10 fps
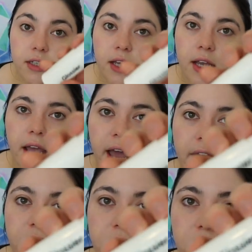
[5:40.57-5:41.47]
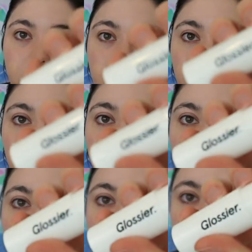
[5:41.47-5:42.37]
and it's their Duo
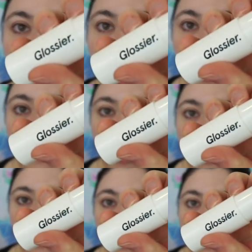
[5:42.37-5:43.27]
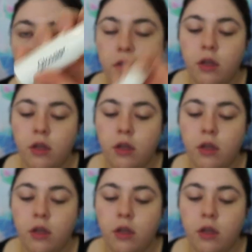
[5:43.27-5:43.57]
Effect Highlighter.